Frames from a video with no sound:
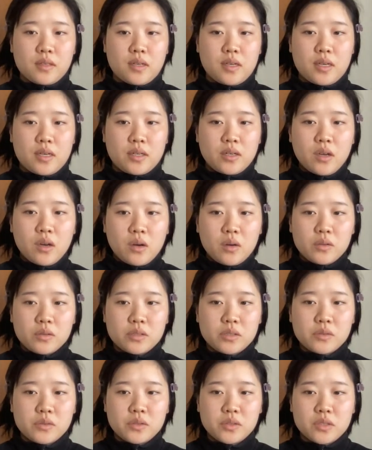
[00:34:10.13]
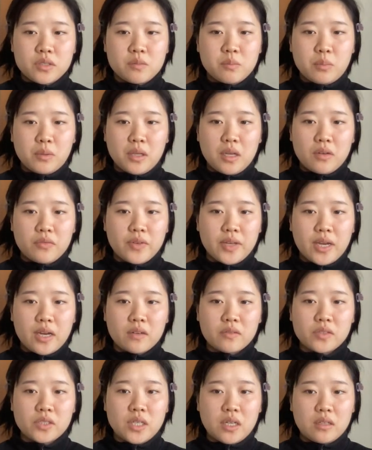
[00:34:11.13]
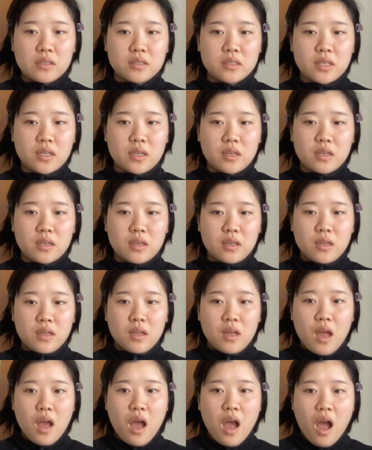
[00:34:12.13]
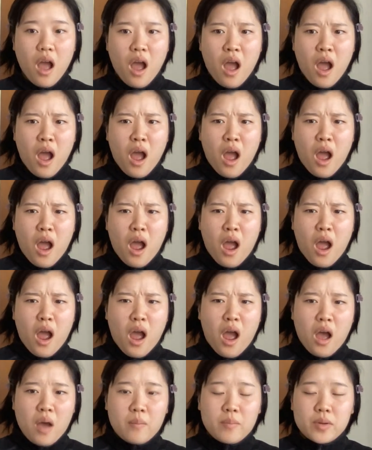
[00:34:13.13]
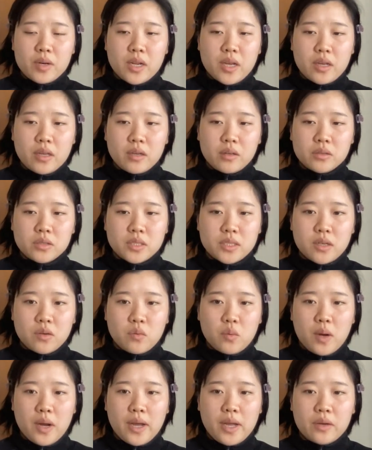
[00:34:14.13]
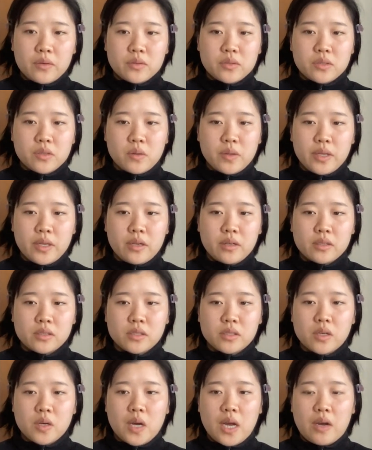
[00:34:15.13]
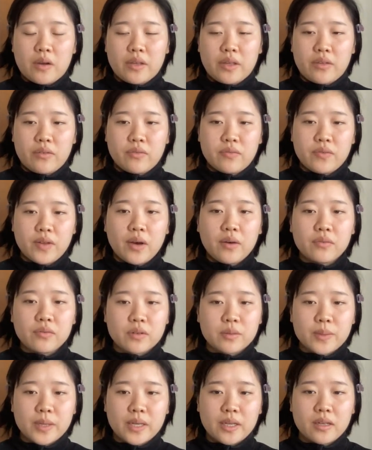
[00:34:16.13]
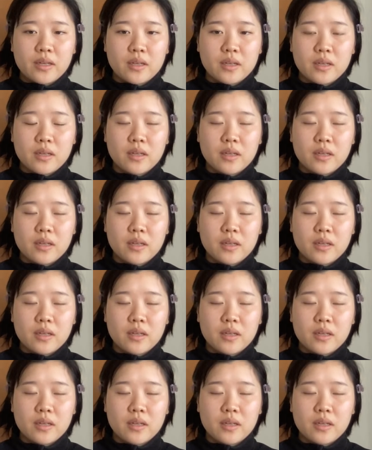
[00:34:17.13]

I know, she was just bluffing out of jealousy. But now you understand why I was so eager to know how he felt for me.